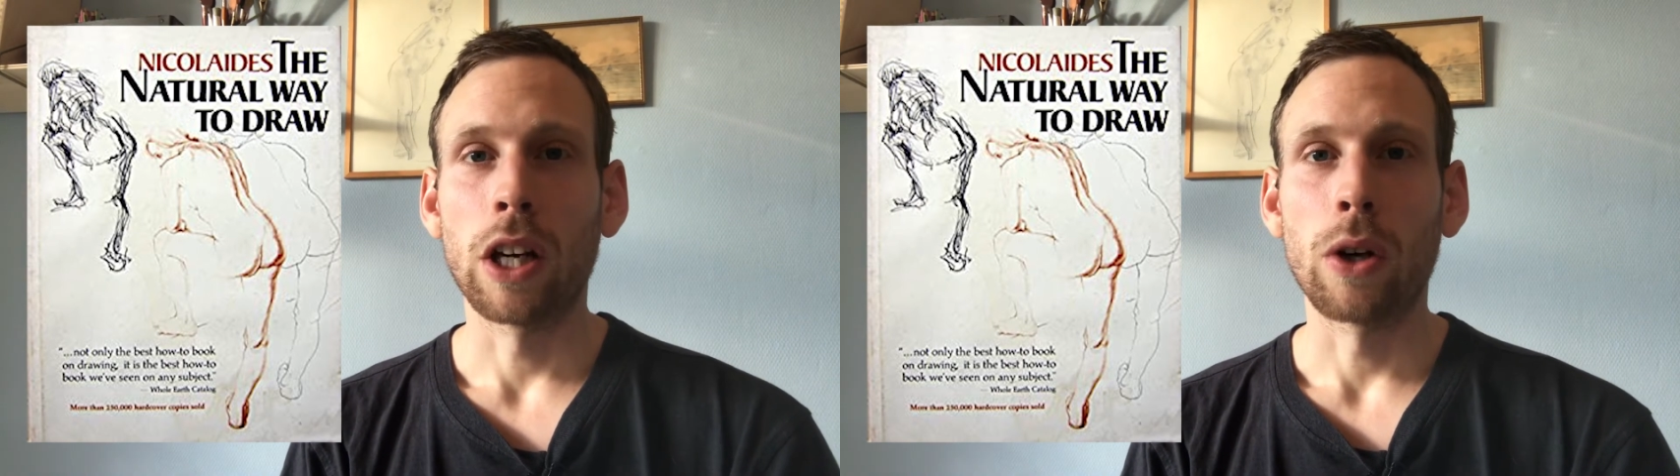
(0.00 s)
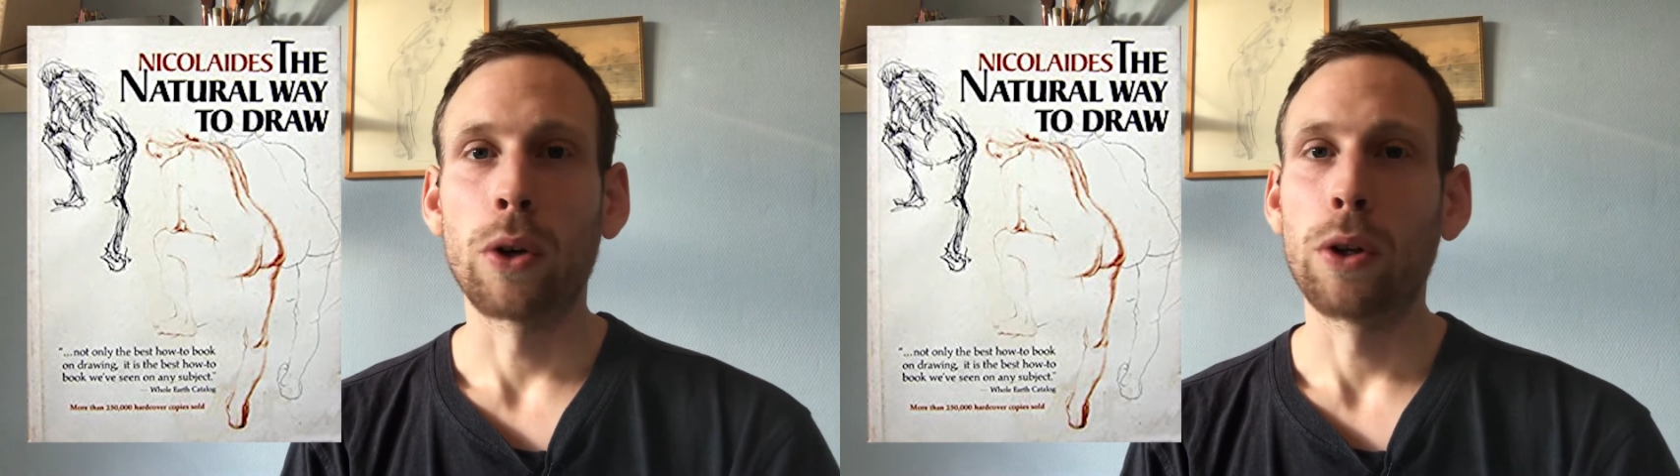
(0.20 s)

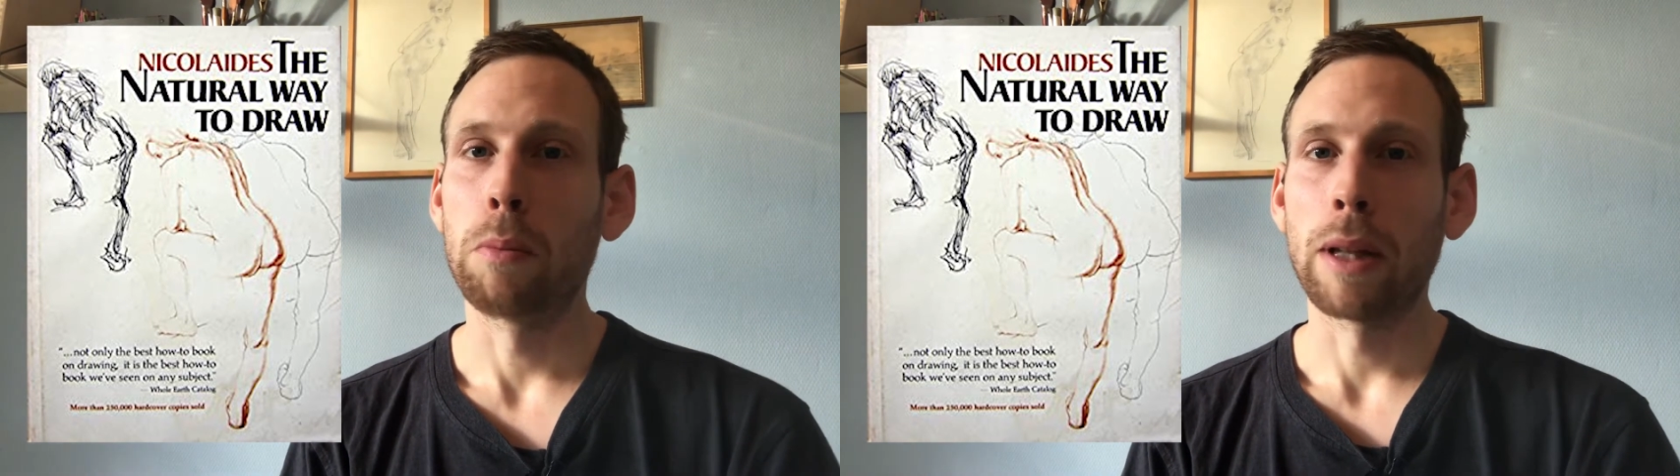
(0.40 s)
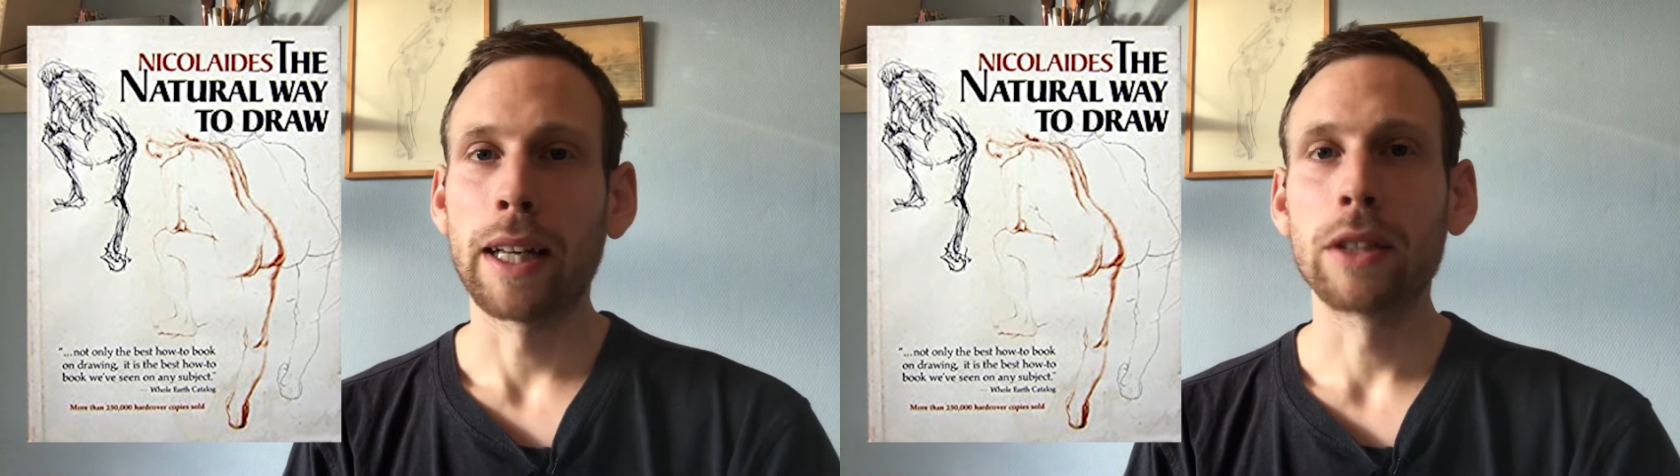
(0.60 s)
or
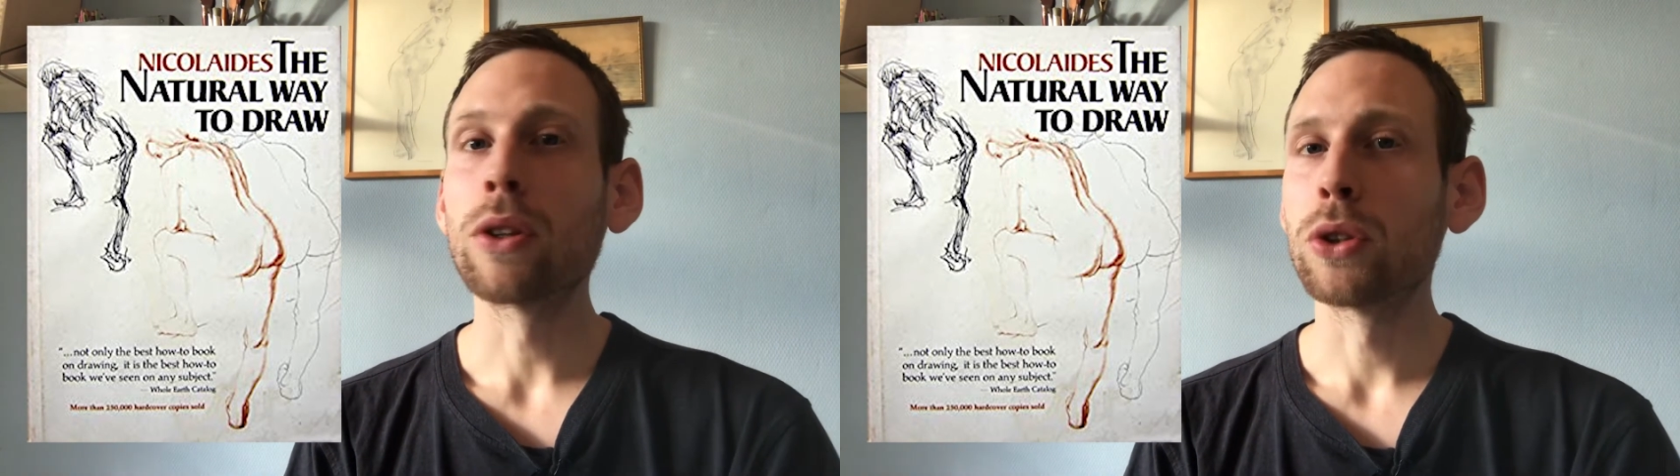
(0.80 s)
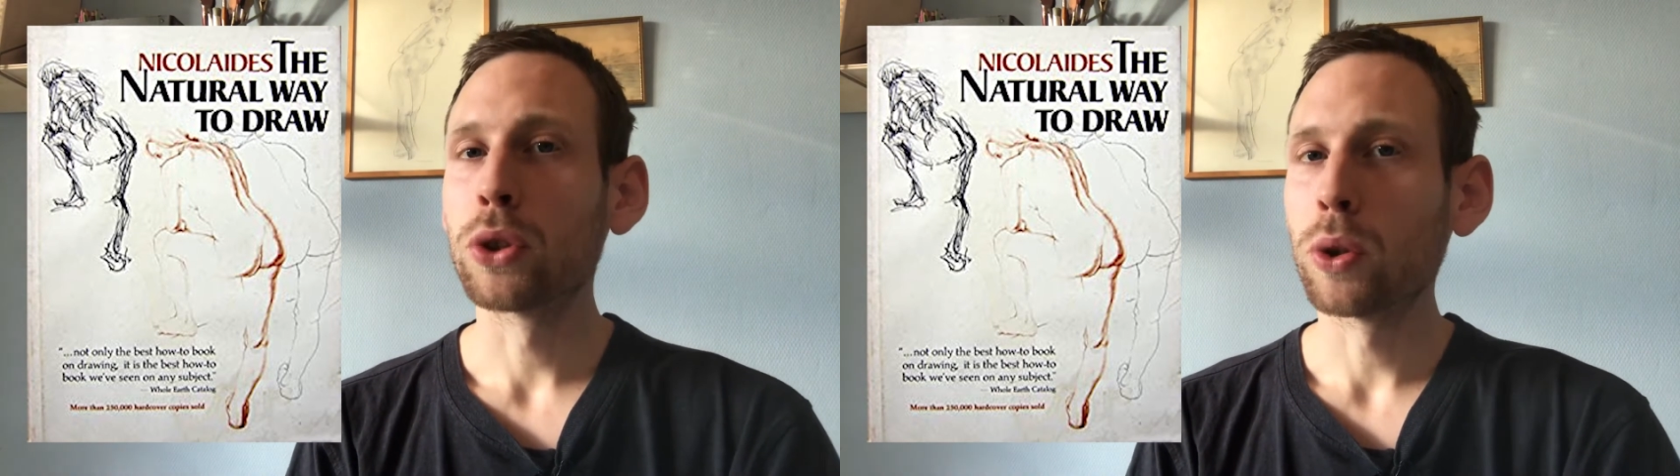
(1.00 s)
blind
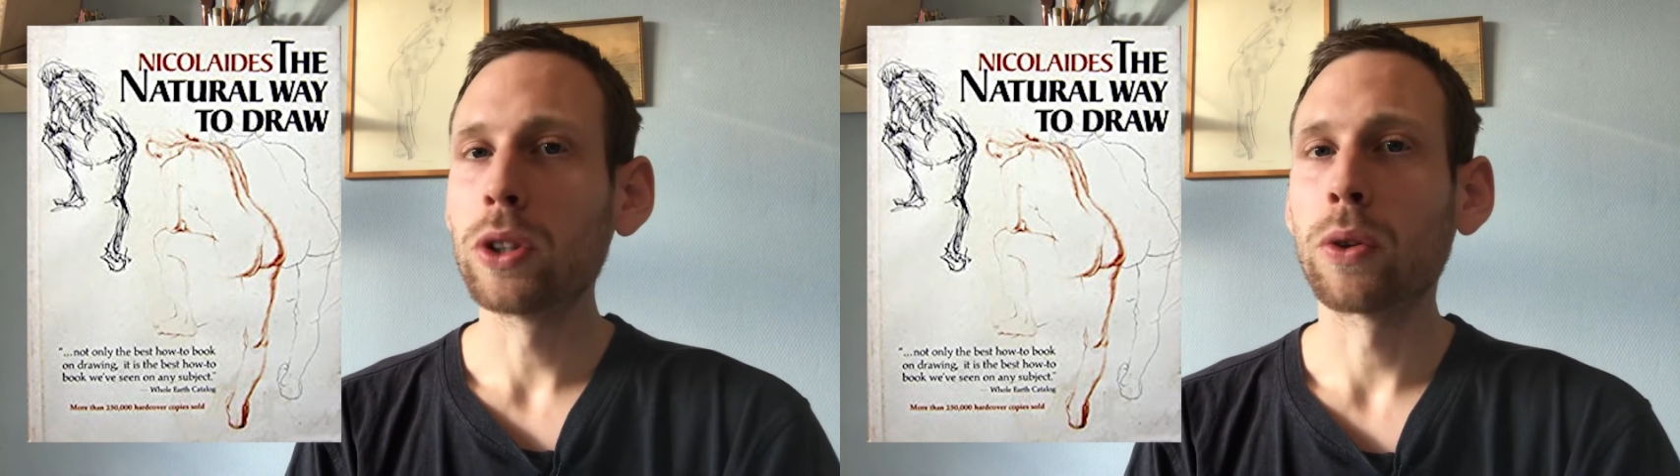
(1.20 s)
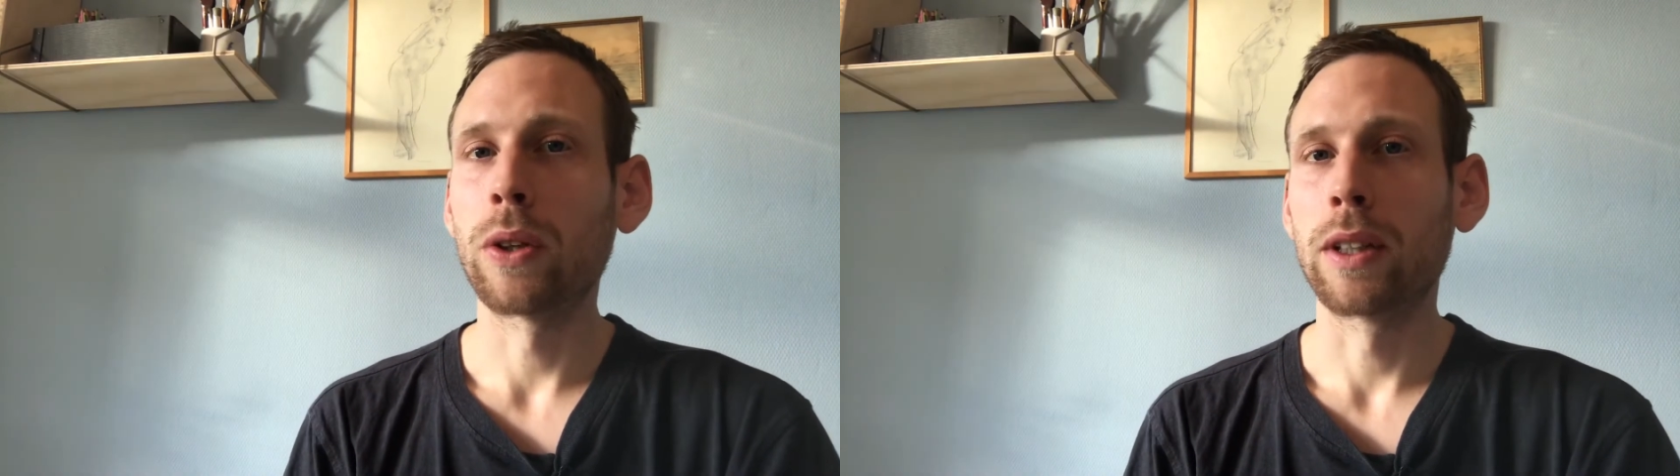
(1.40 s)
contour
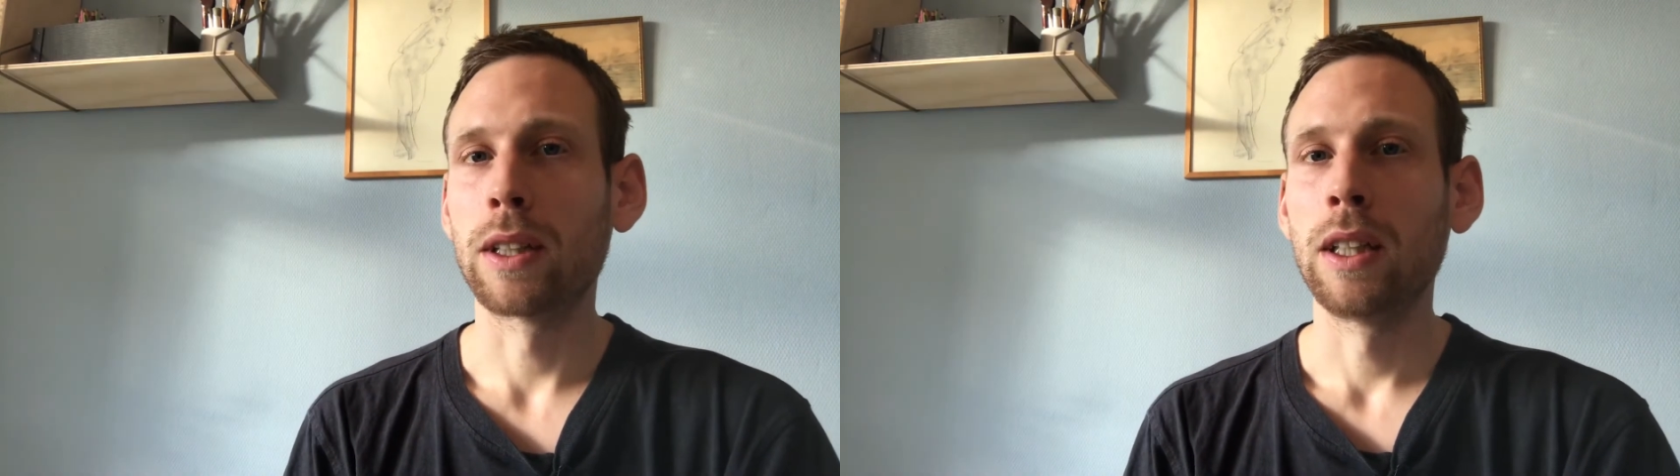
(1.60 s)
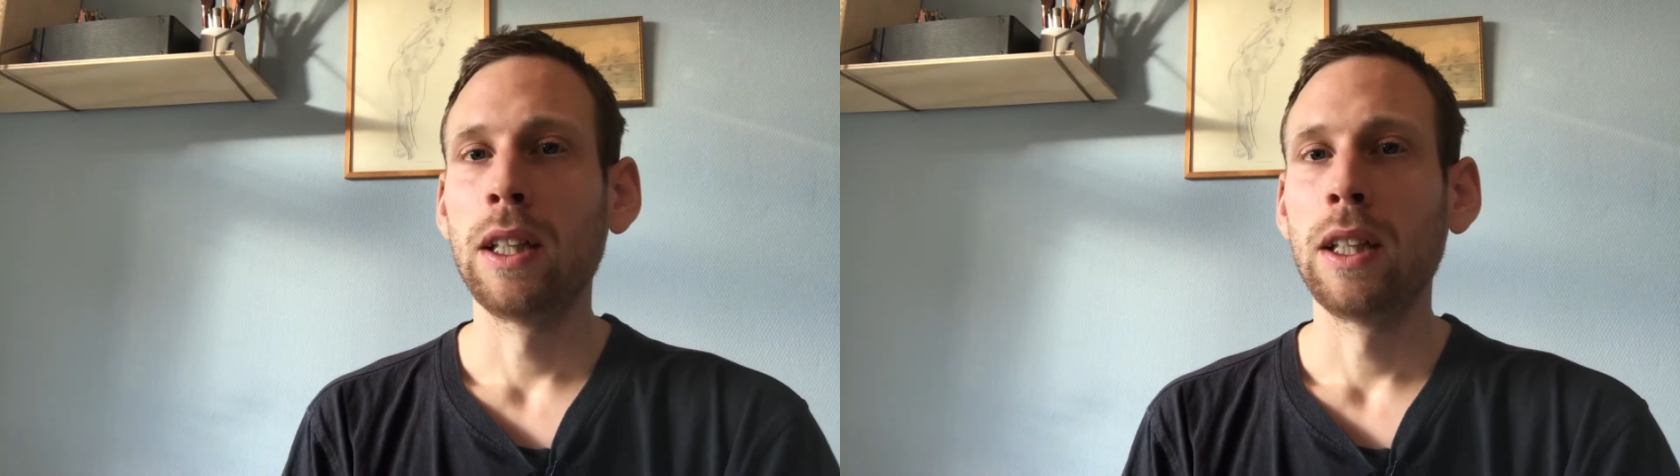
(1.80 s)
drawing